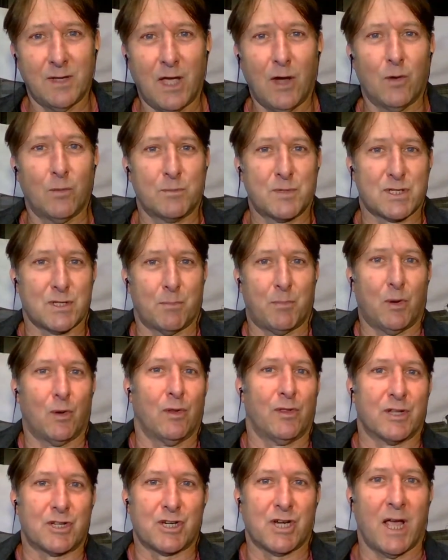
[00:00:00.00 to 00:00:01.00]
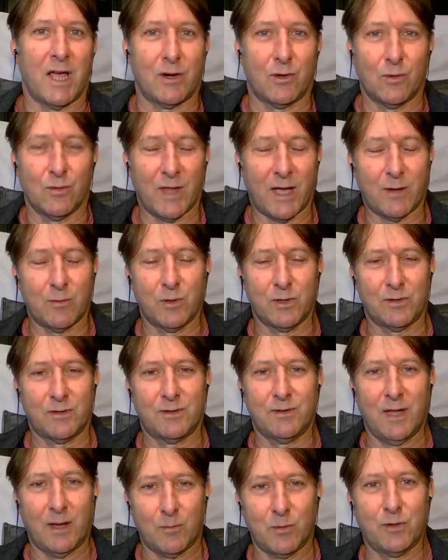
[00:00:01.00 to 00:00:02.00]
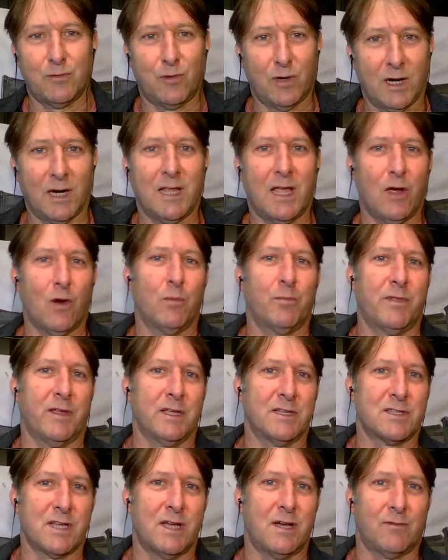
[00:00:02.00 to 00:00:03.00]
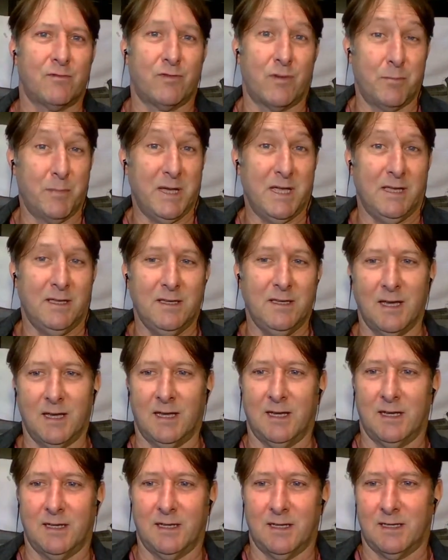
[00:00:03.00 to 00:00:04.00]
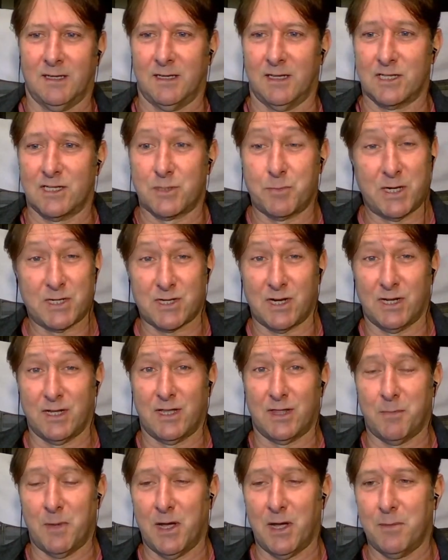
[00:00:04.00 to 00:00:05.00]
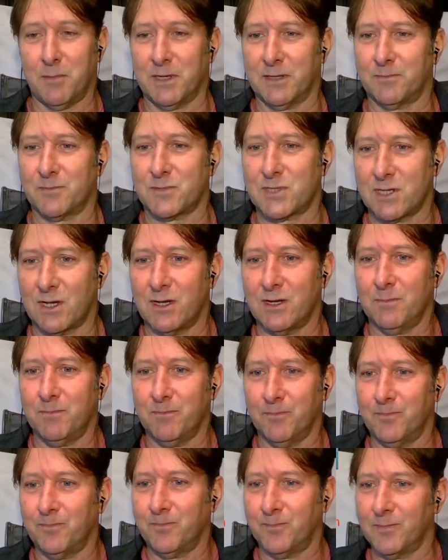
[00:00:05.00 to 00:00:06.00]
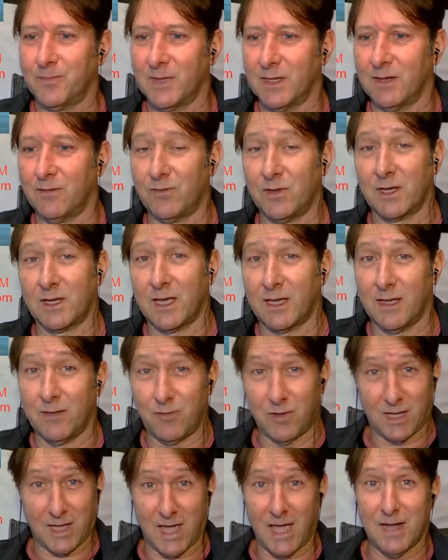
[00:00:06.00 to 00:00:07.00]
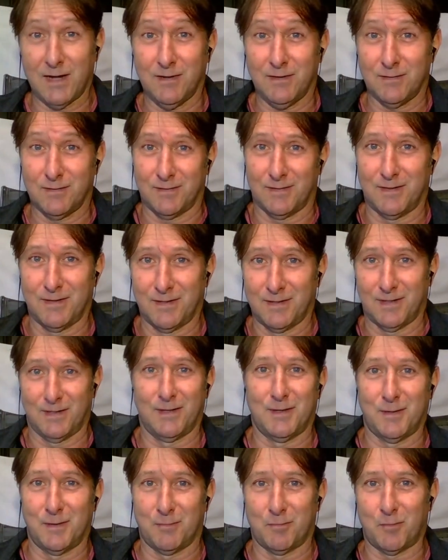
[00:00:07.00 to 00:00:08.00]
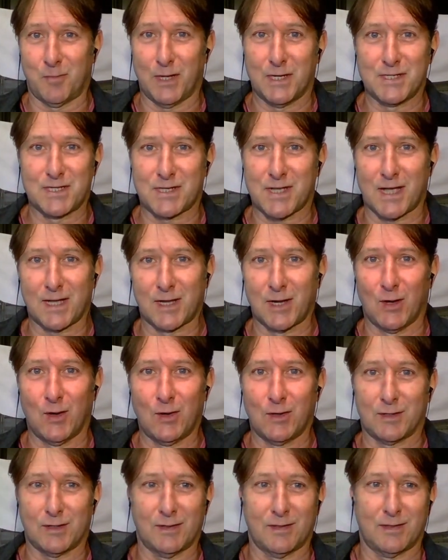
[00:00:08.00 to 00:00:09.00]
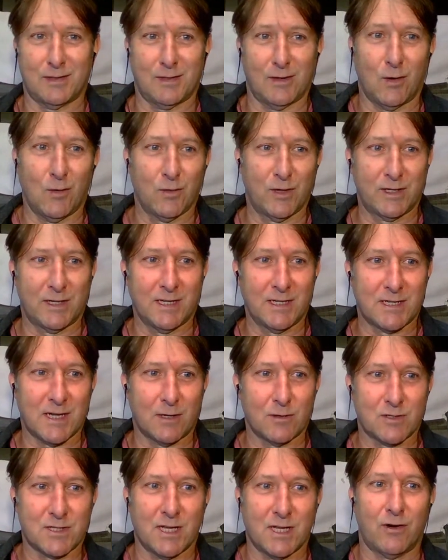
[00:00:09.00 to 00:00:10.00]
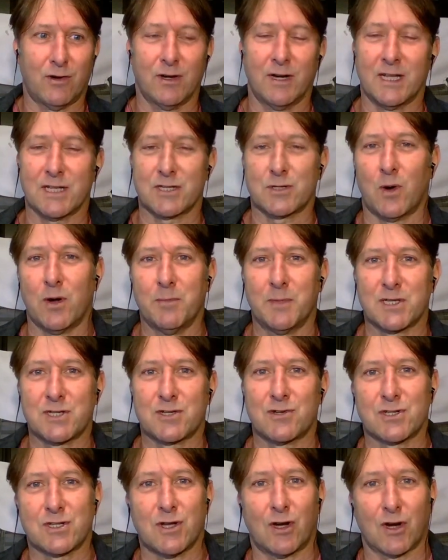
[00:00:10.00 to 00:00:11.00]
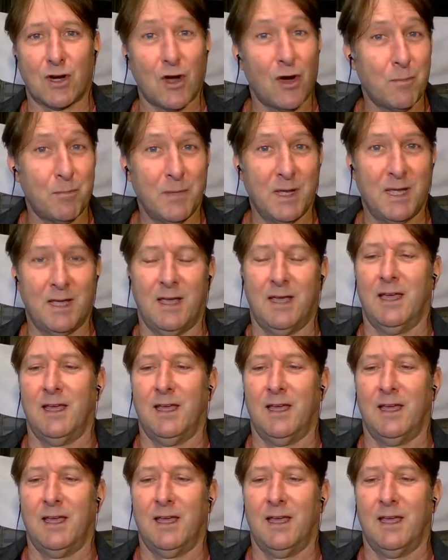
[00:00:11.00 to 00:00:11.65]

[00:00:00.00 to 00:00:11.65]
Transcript: help support the channel, that would really help things out for me, especially at the moment. So if you can, please take a look. All the details there on symistress.com